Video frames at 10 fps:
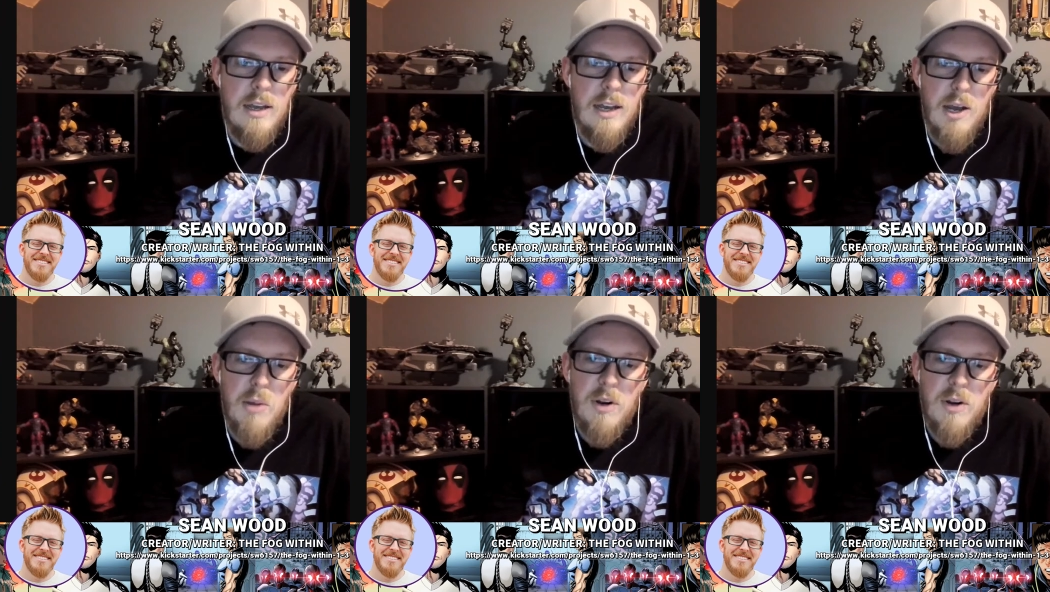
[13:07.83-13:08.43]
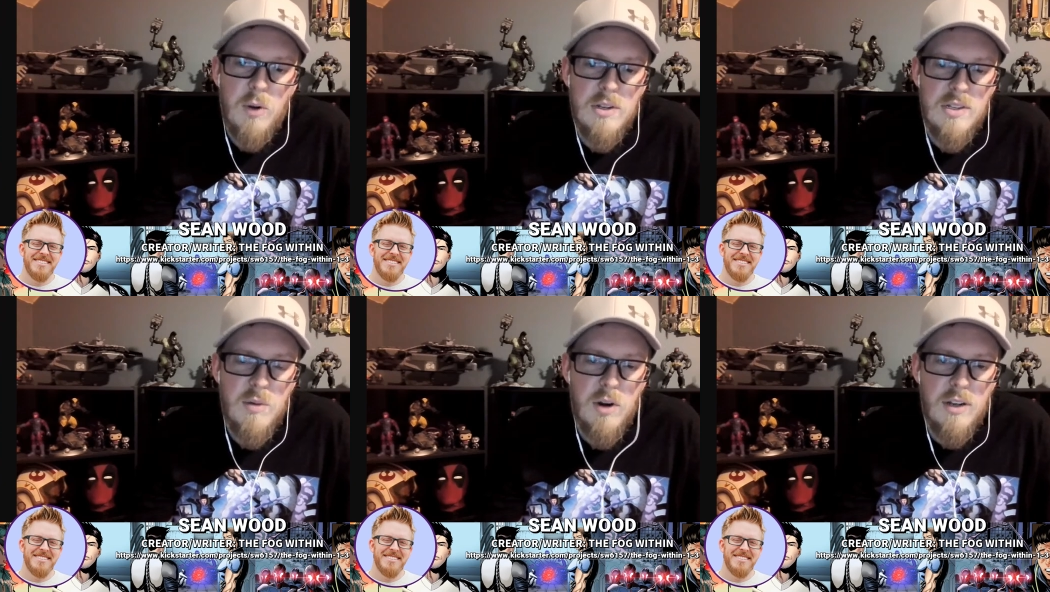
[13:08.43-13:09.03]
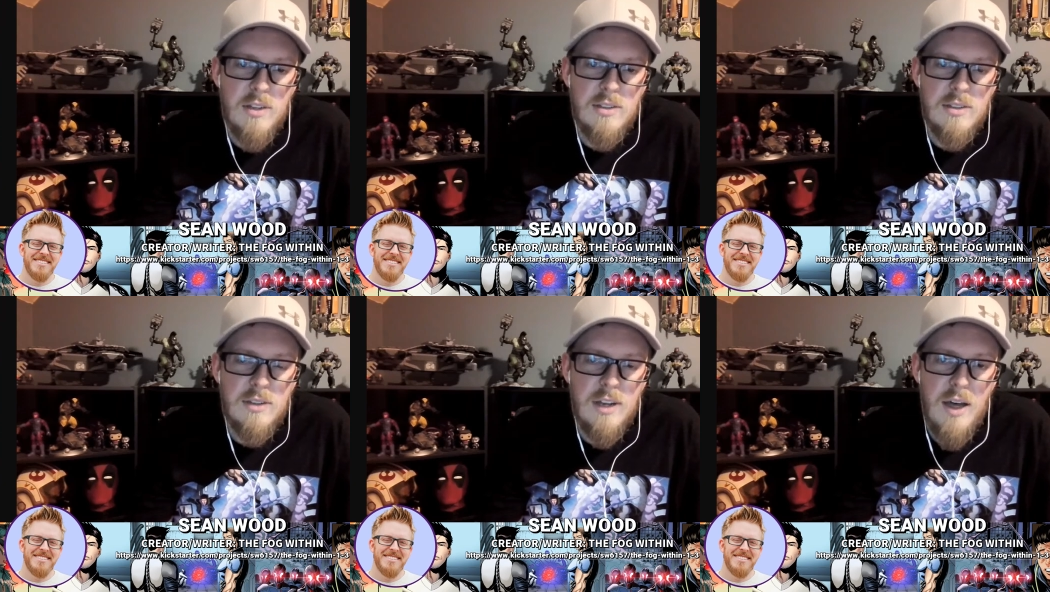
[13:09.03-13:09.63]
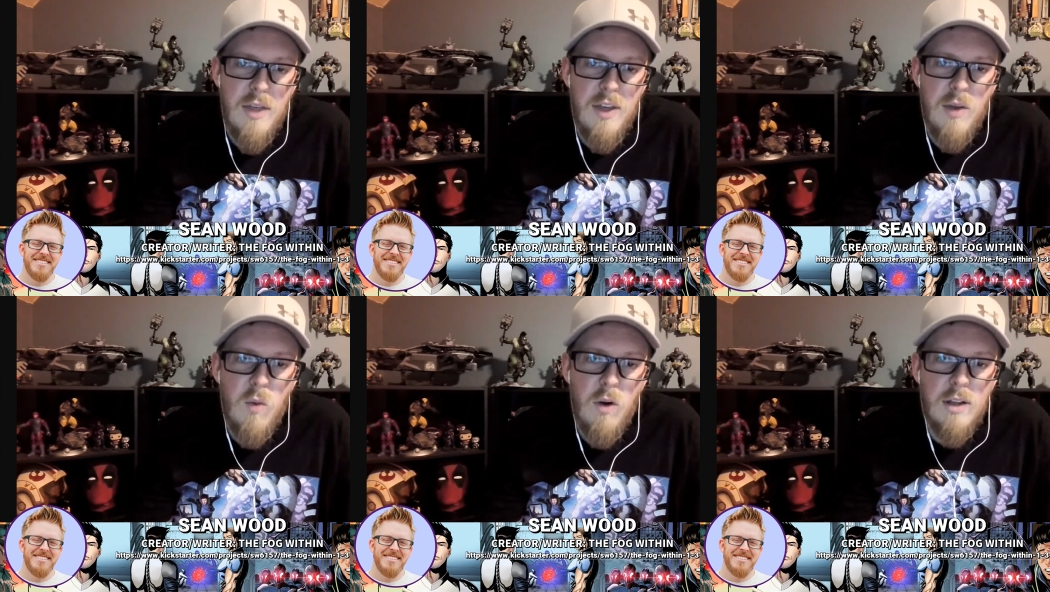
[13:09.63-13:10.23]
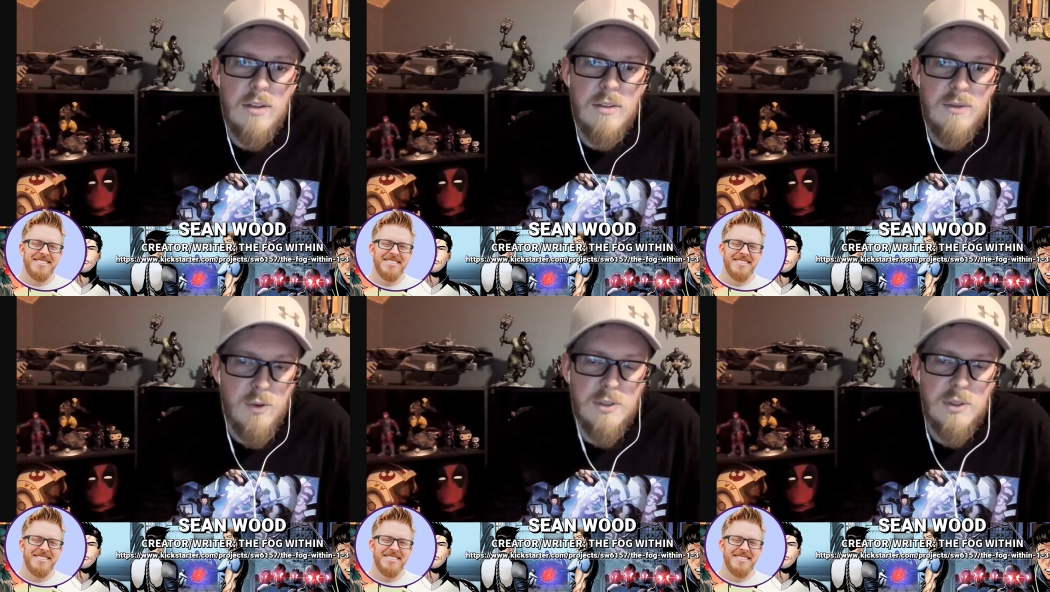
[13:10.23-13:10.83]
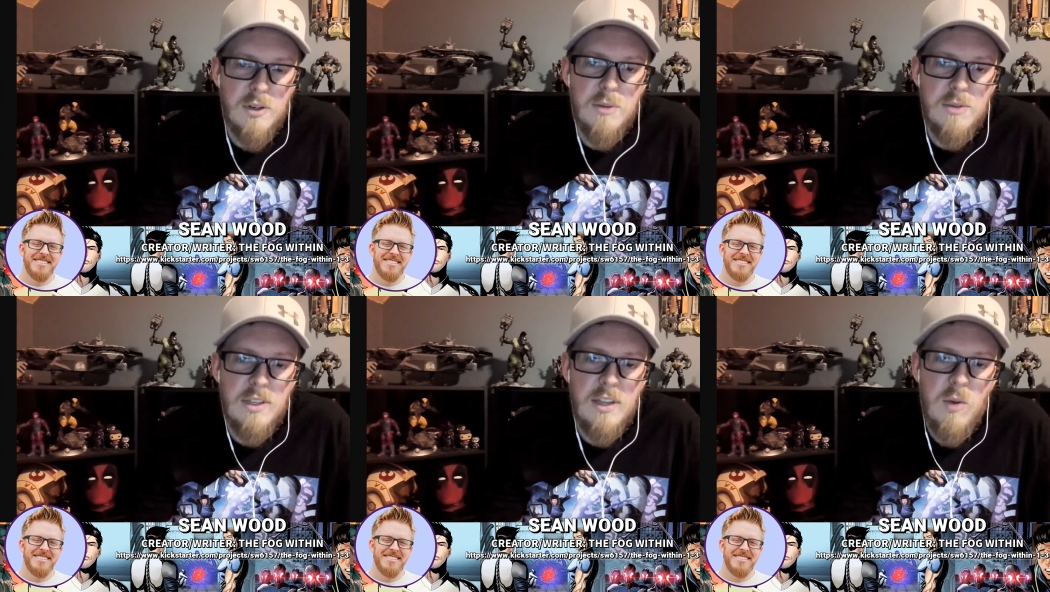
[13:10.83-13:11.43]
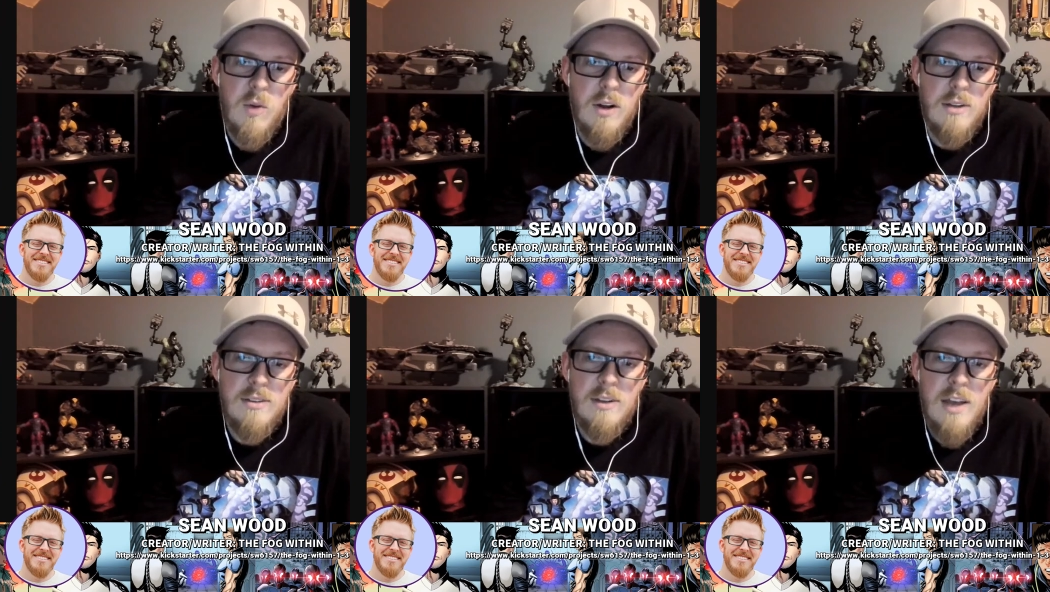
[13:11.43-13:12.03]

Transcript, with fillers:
Speaker 1: But of course, some artists, they want the full script and they want